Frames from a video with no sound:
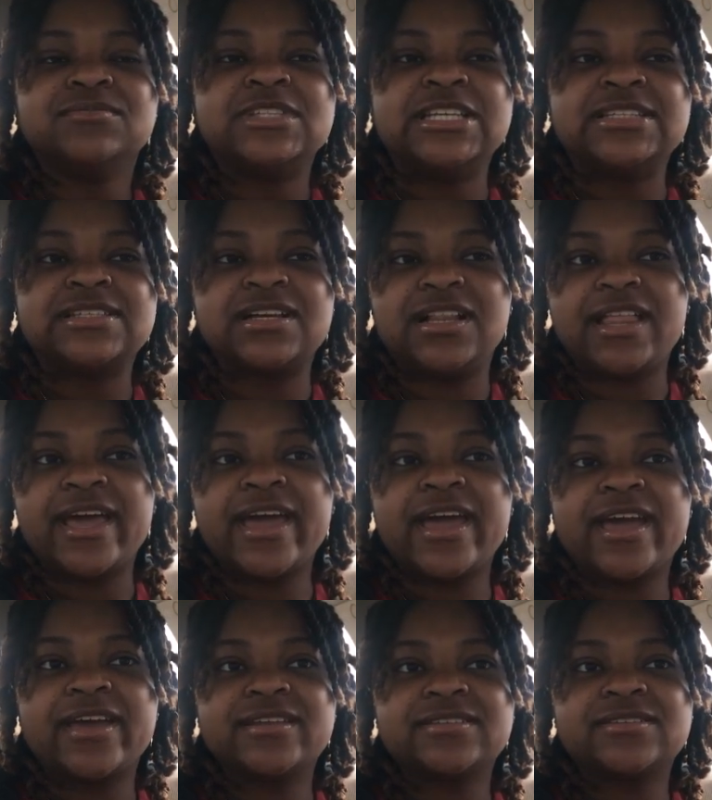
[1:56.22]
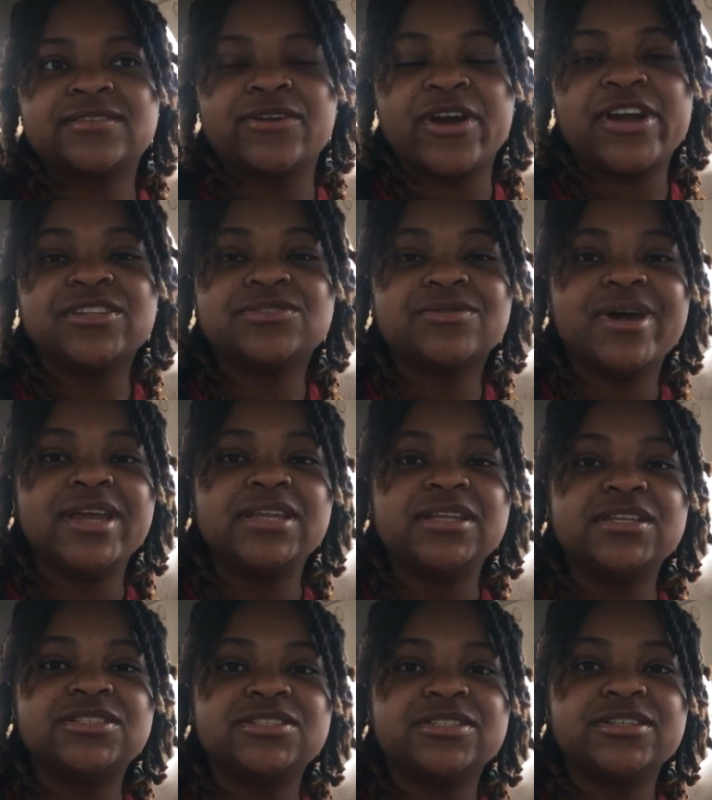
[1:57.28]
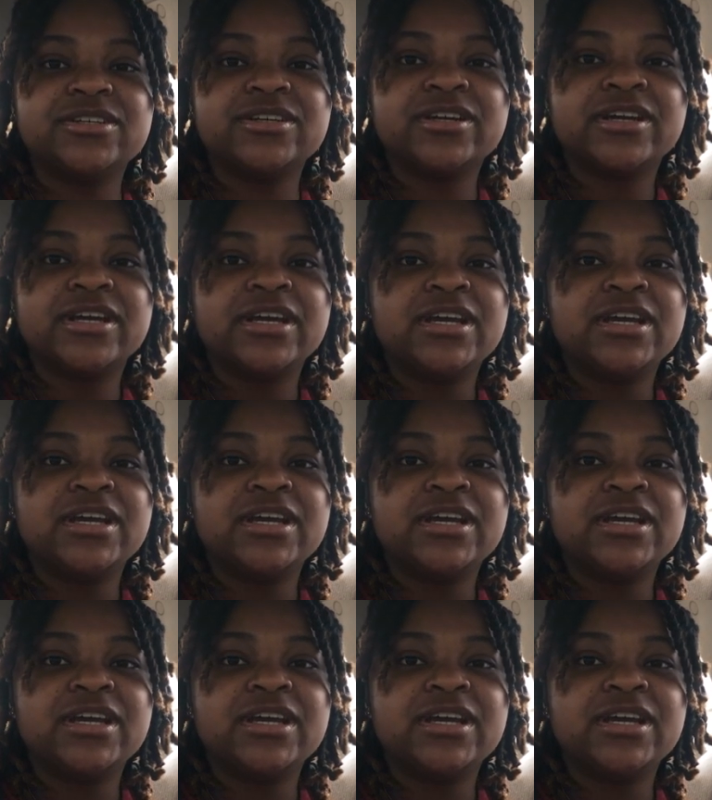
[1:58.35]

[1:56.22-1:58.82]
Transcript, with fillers: this class graduating this year